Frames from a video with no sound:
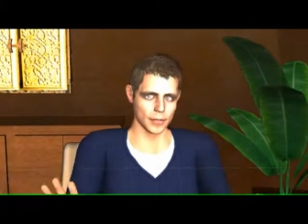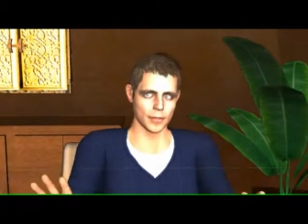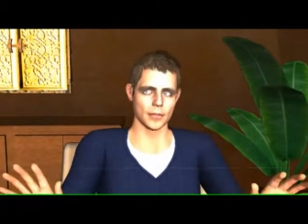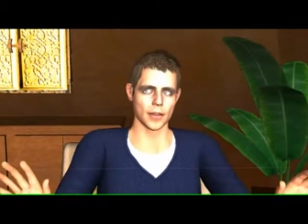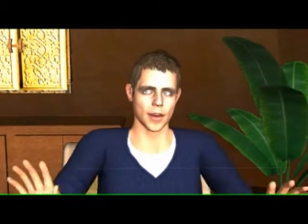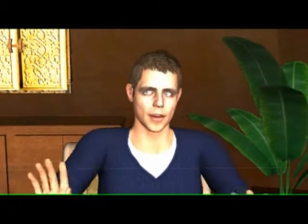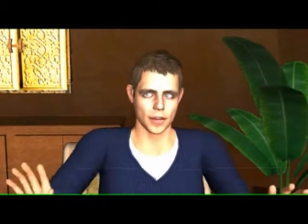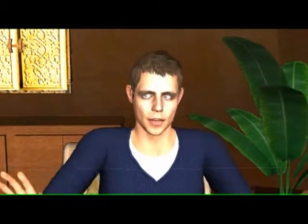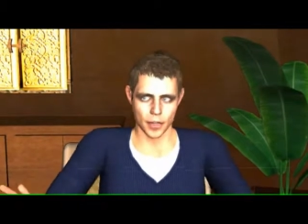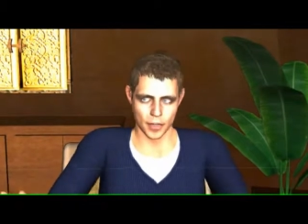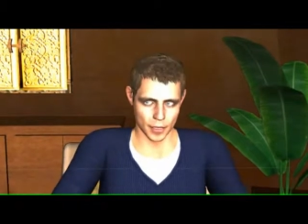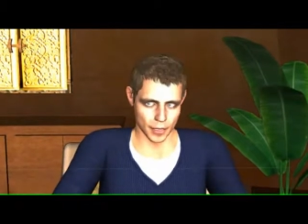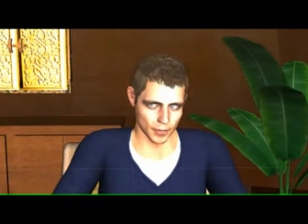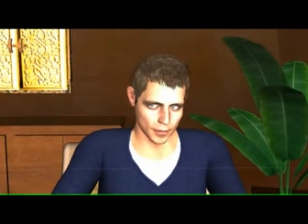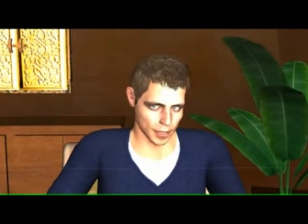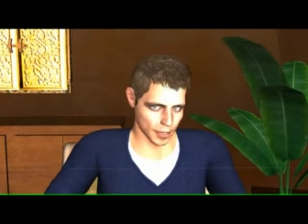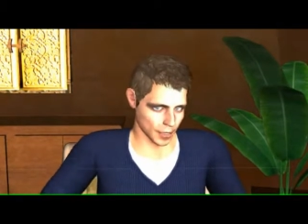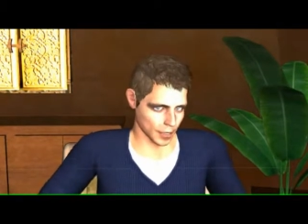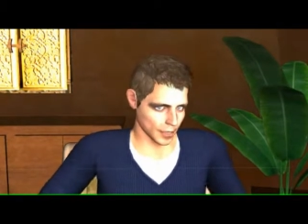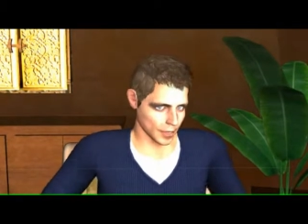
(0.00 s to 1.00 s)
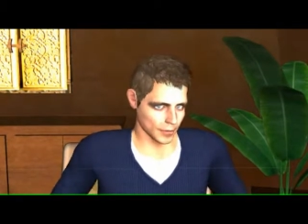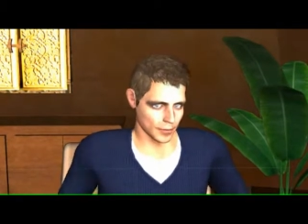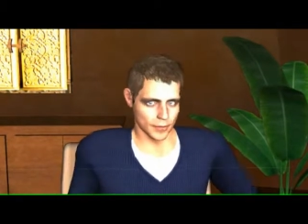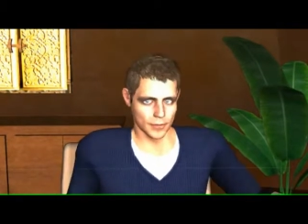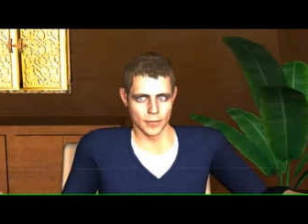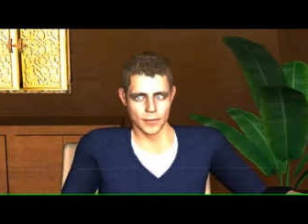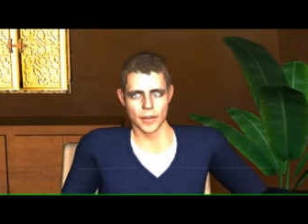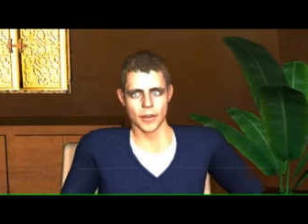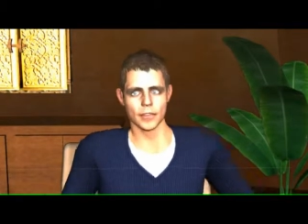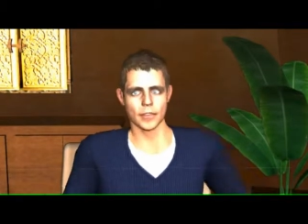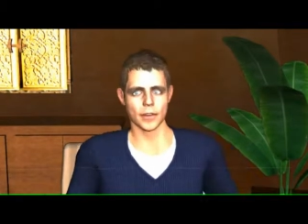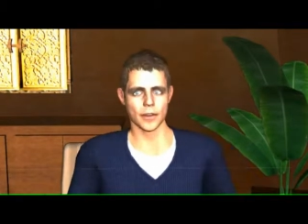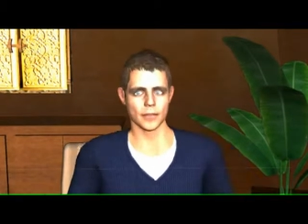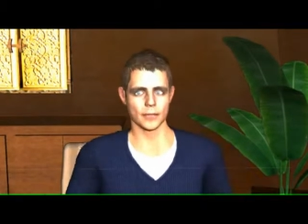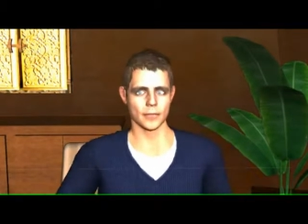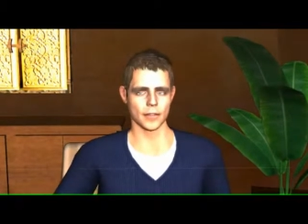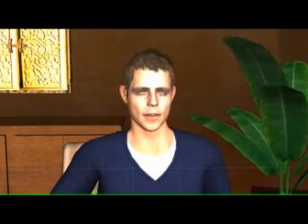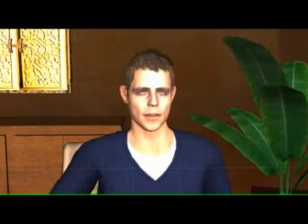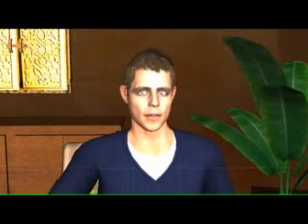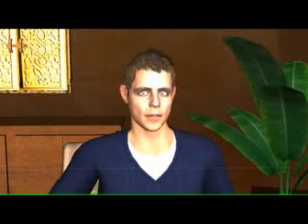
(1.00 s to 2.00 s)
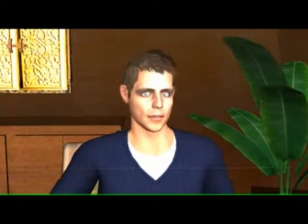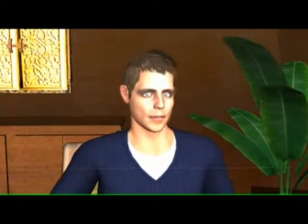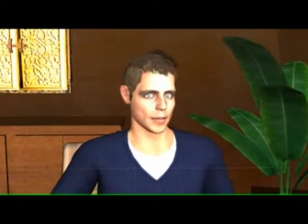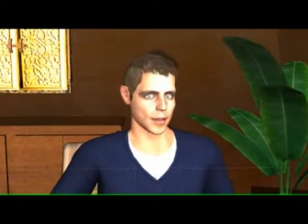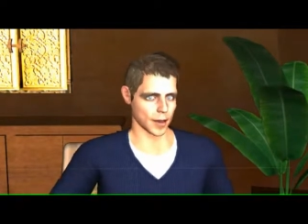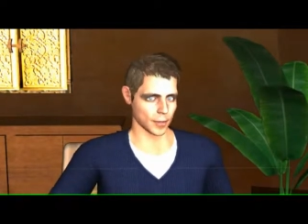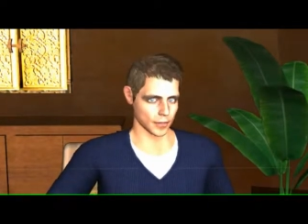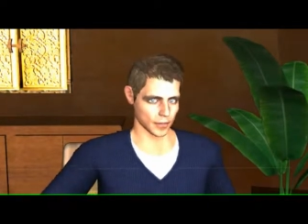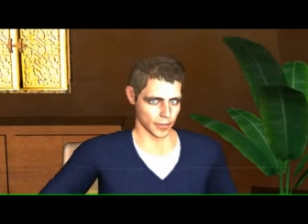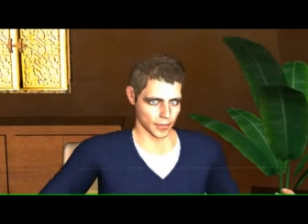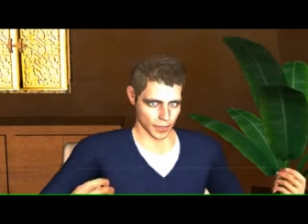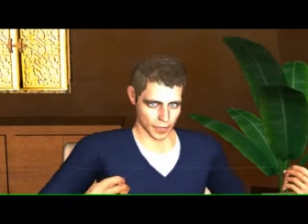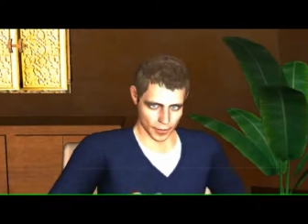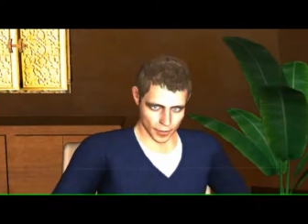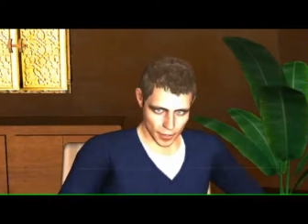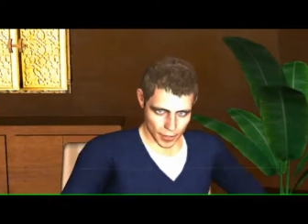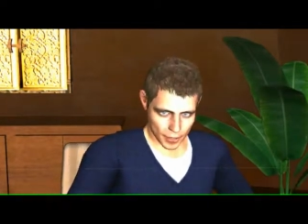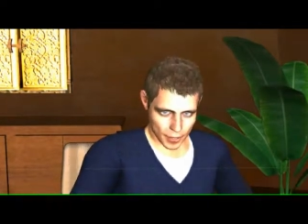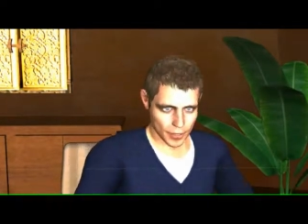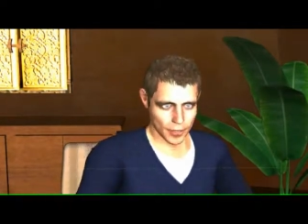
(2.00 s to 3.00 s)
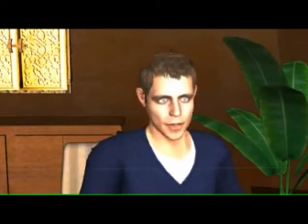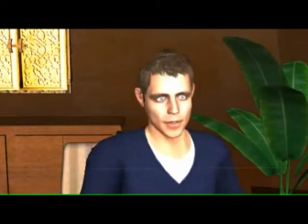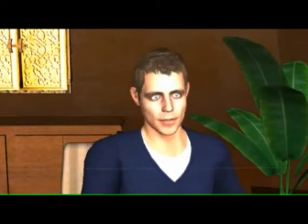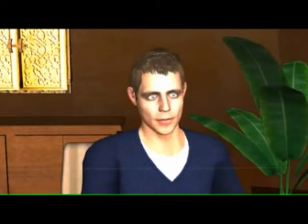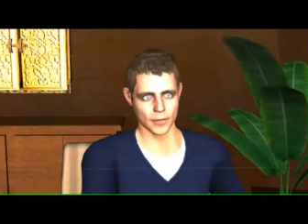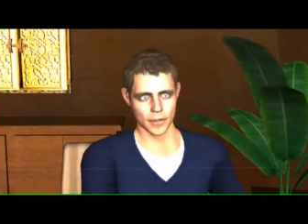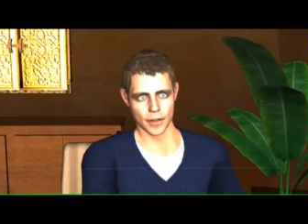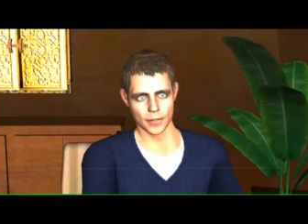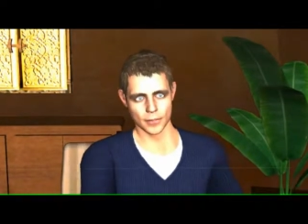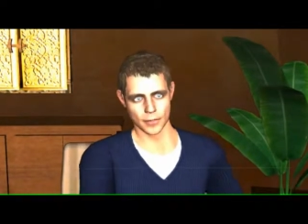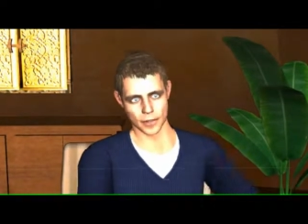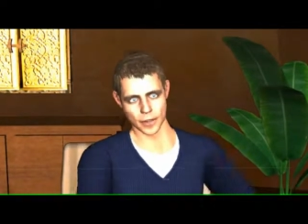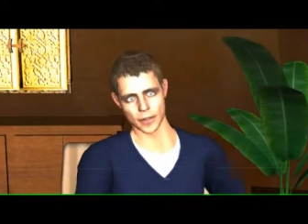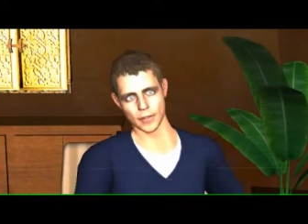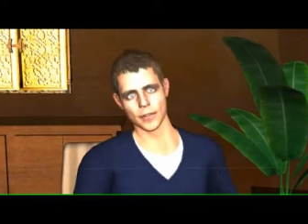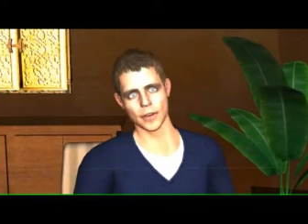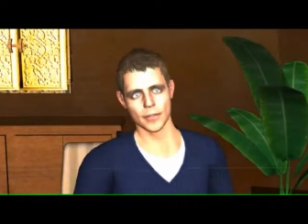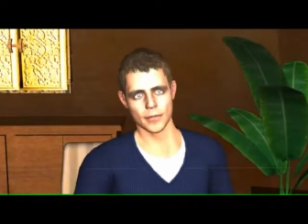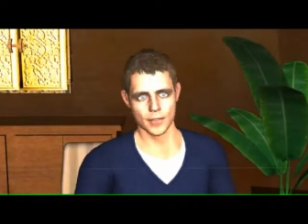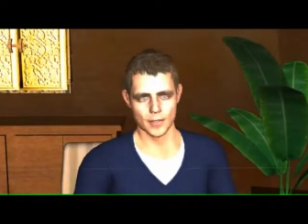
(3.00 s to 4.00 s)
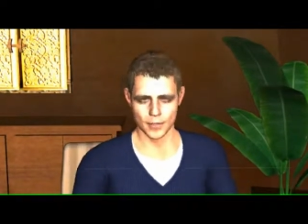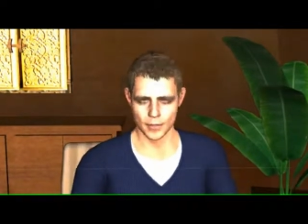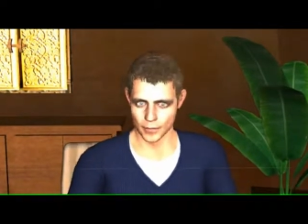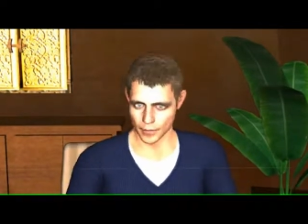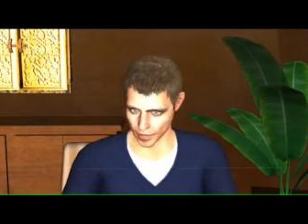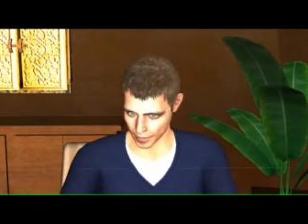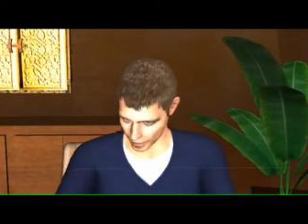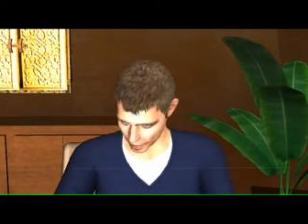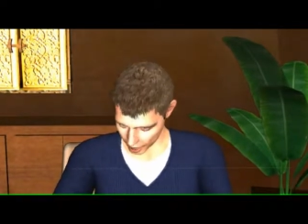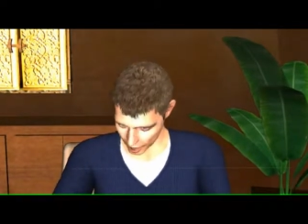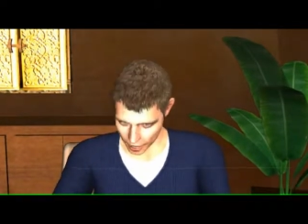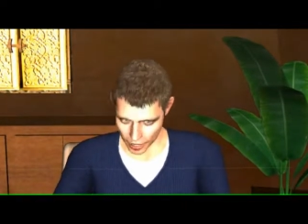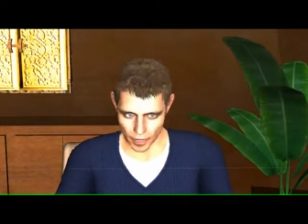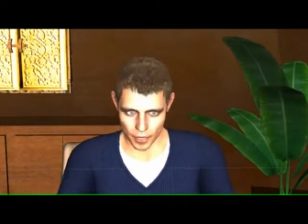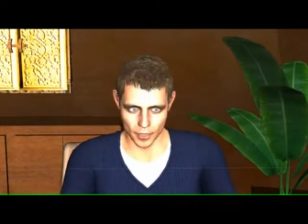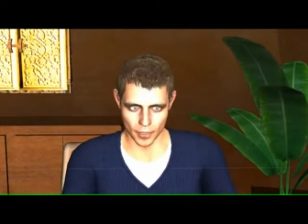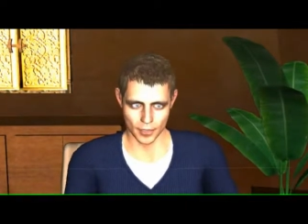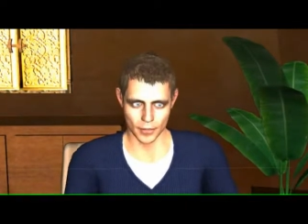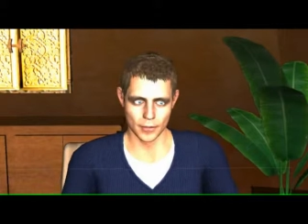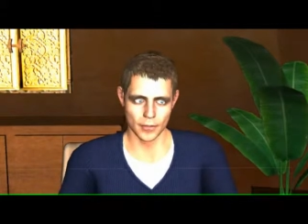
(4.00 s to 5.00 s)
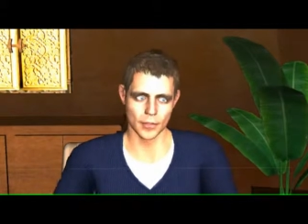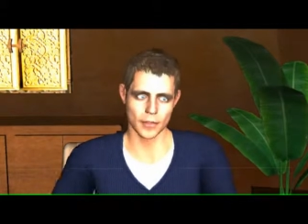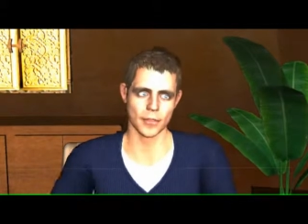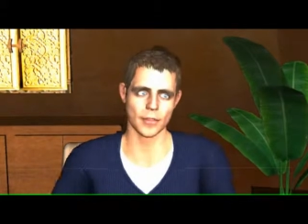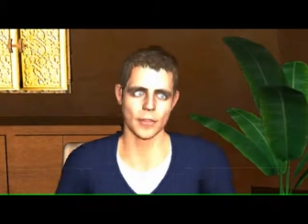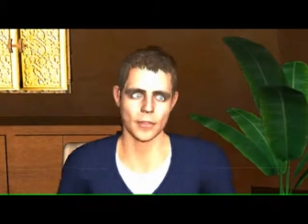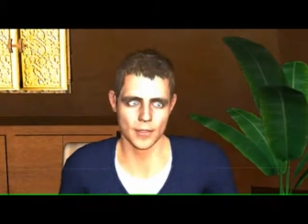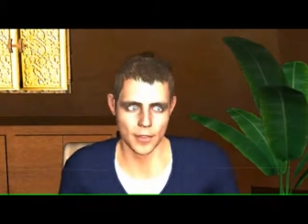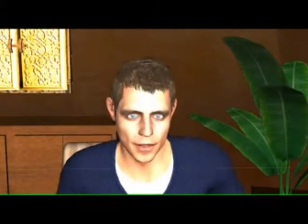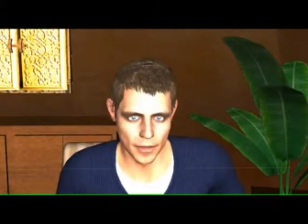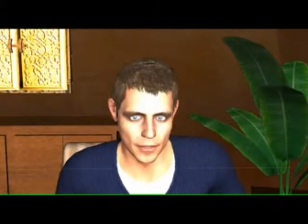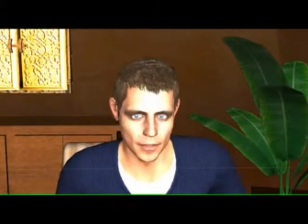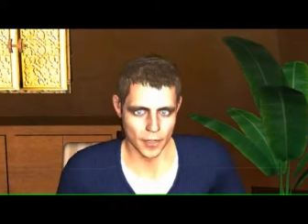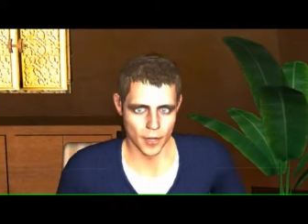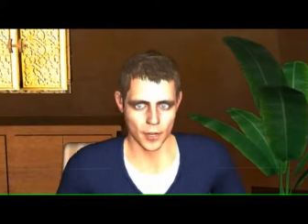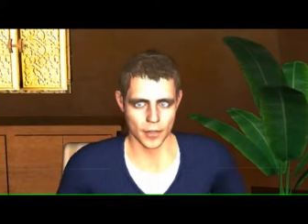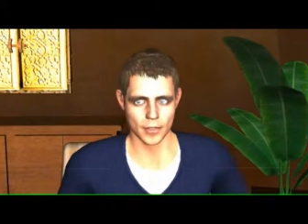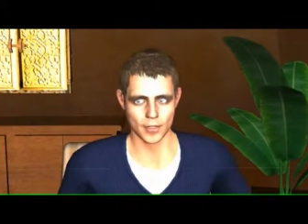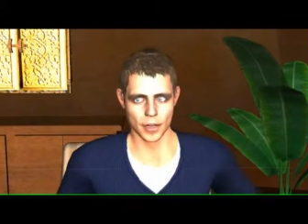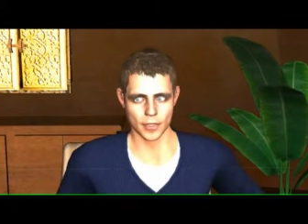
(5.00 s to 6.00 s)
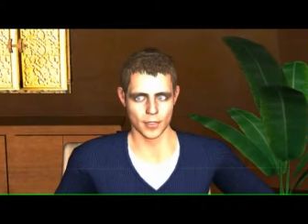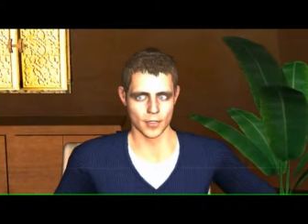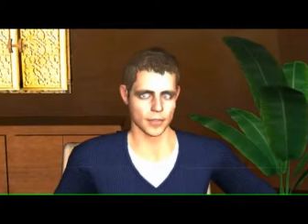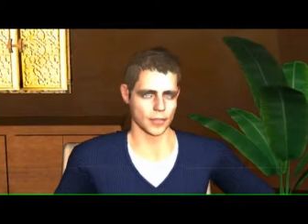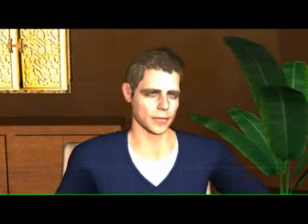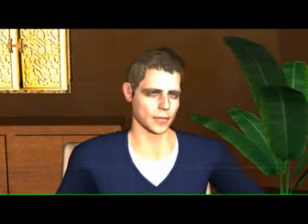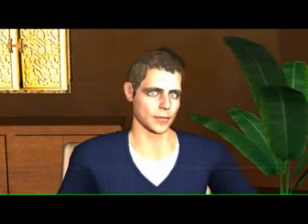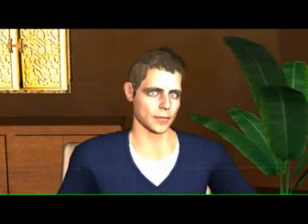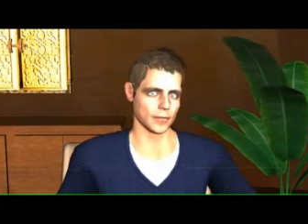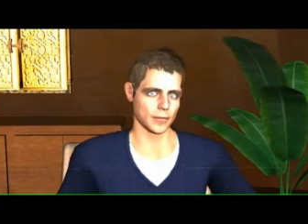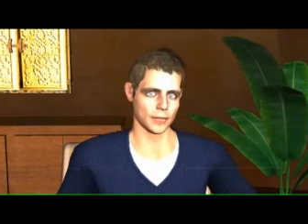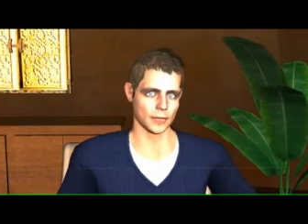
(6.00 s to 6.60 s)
After the war, he settled in Oregon and lived there until he died in 1932.